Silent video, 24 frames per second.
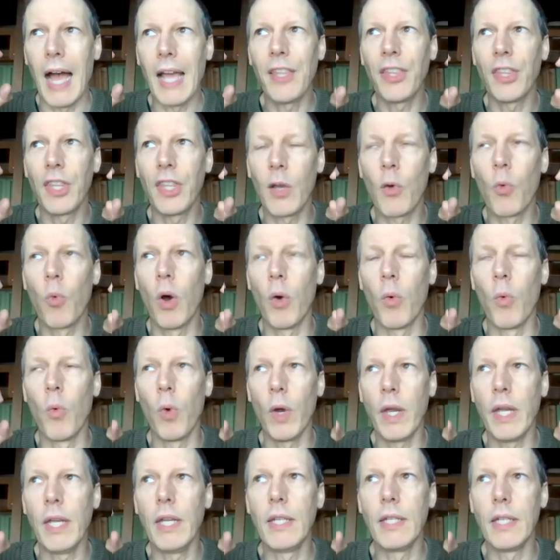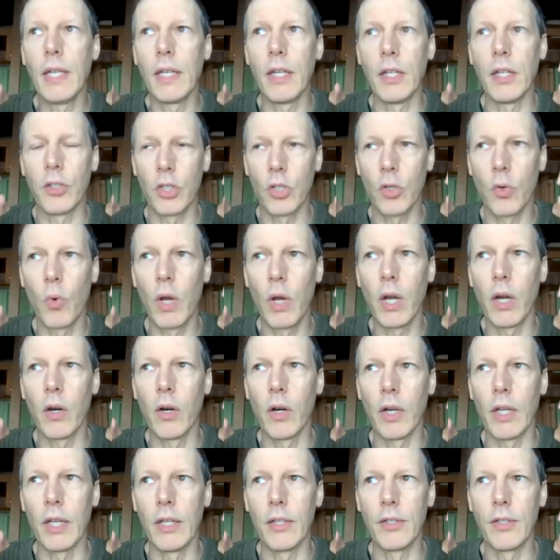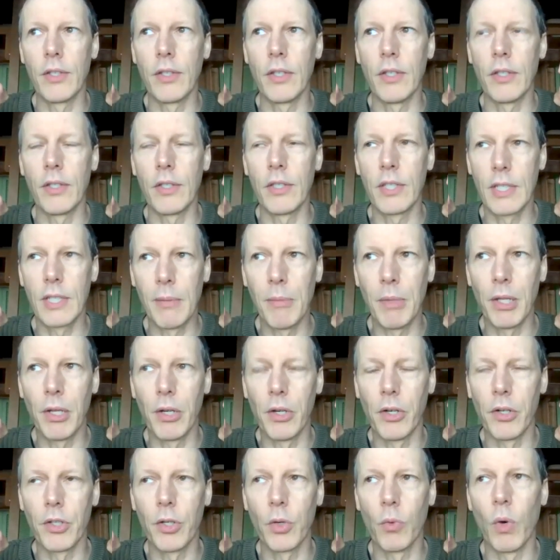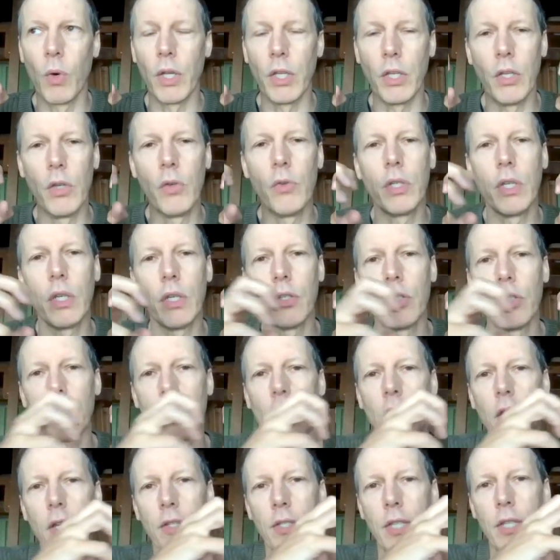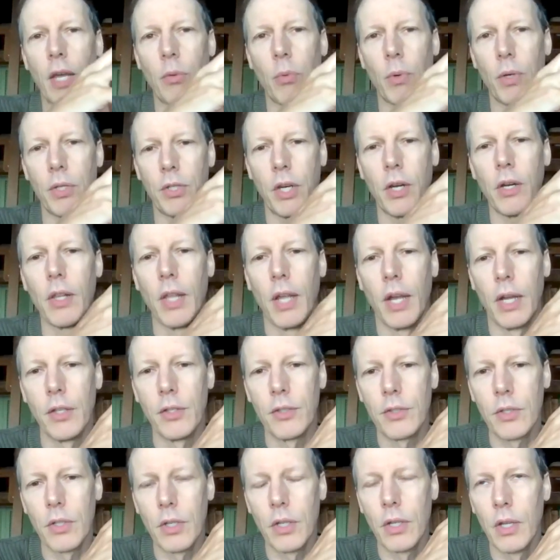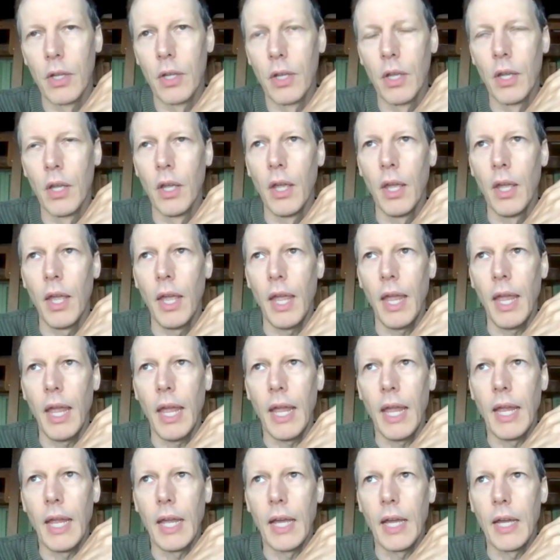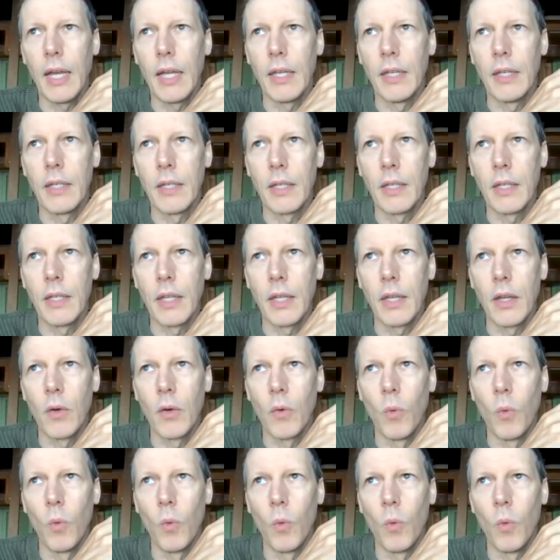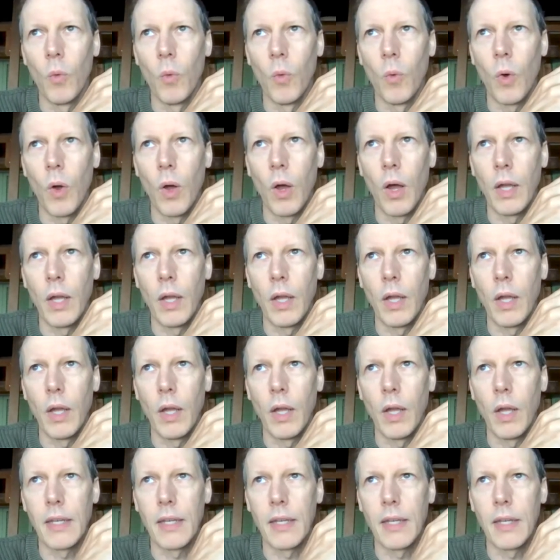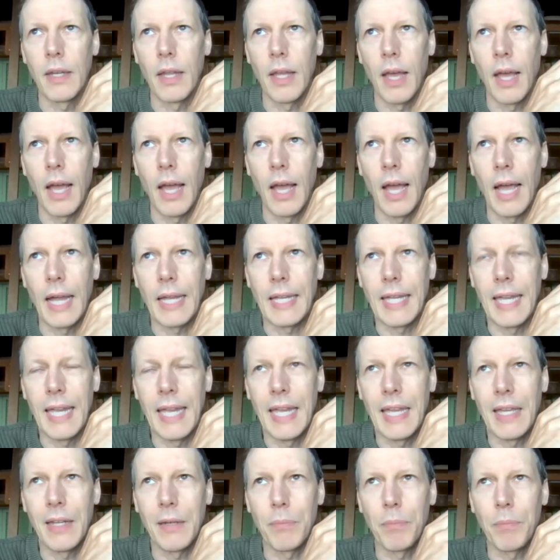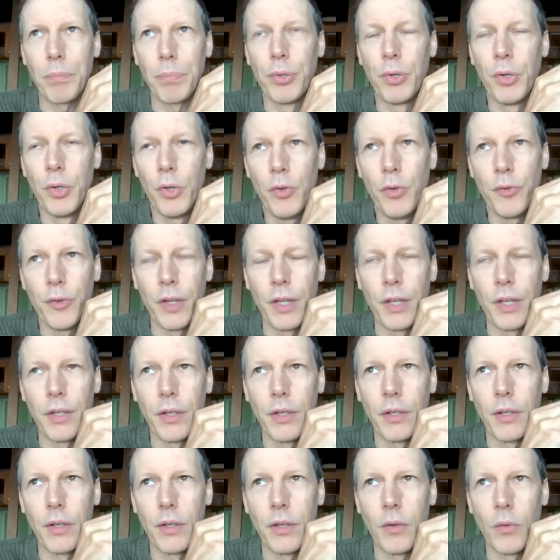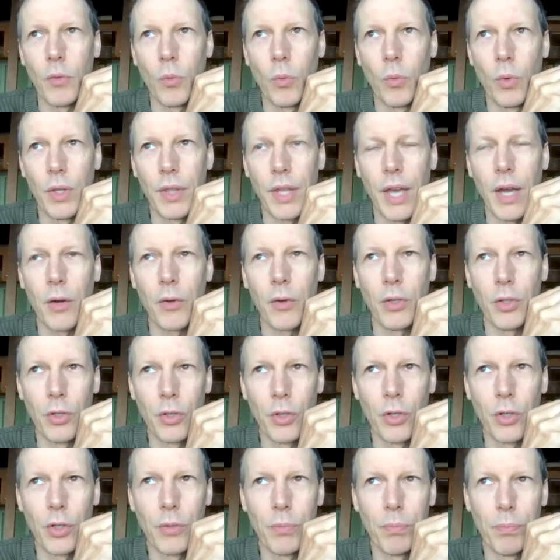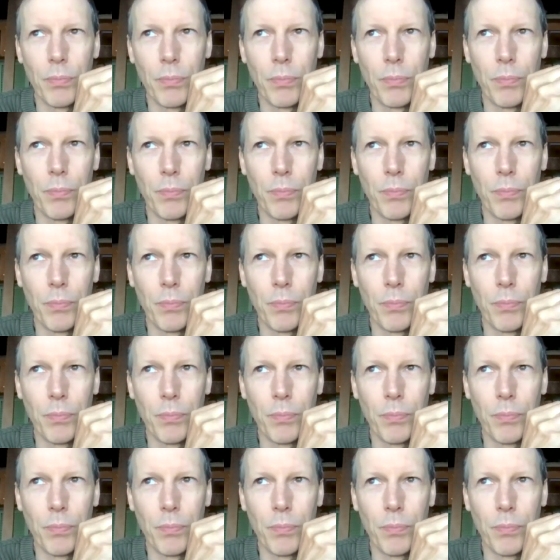I think what we did at Square is similar to what you did starting Southwest Airlines. And yet I can't prove it without your